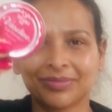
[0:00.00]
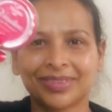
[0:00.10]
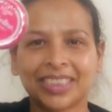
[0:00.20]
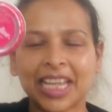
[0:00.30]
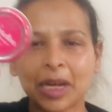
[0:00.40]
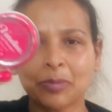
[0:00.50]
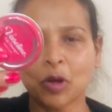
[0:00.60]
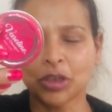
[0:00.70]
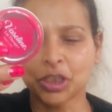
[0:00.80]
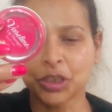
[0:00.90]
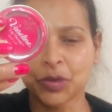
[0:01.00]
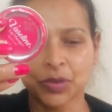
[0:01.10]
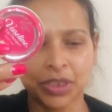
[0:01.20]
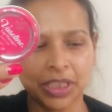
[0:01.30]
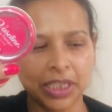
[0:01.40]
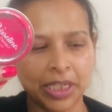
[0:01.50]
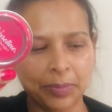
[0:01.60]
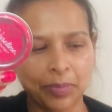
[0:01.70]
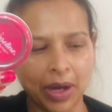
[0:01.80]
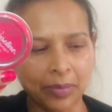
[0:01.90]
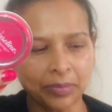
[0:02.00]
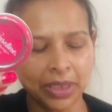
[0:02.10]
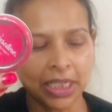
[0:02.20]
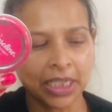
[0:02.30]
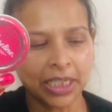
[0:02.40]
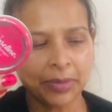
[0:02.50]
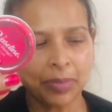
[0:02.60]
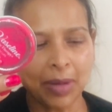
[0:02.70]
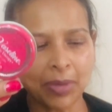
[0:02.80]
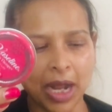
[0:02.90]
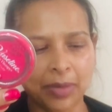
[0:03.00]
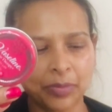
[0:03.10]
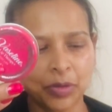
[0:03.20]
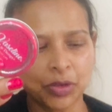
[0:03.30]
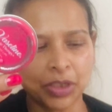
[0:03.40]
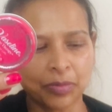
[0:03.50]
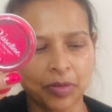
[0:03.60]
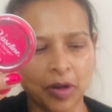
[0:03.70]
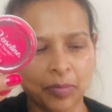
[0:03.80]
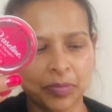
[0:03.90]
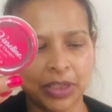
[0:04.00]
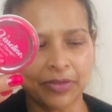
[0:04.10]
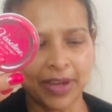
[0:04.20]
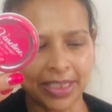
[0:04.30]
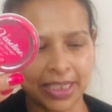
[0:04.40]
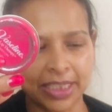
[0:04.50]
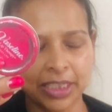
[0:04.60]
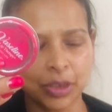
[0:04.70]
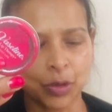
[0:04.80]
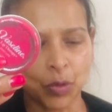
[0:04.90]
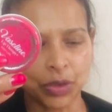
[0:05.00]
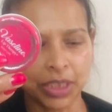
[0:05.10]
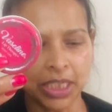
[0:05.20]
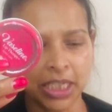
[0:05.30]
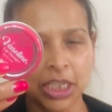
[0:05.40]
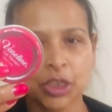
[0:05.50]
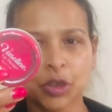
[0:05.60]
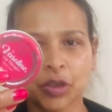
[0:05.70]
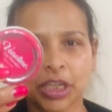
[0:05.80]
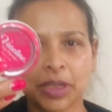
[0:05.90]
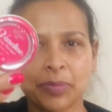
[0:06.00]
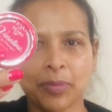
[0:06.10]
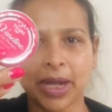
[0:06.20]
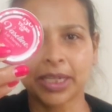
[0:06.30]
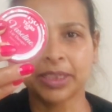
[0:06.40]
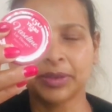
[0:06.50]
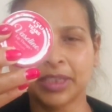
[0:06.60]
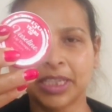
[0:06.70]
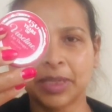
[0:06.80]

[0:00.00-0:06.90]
Then I'm going to use the lip balm. Lip balm I'm using from the Vaseline Rosy to keep my lip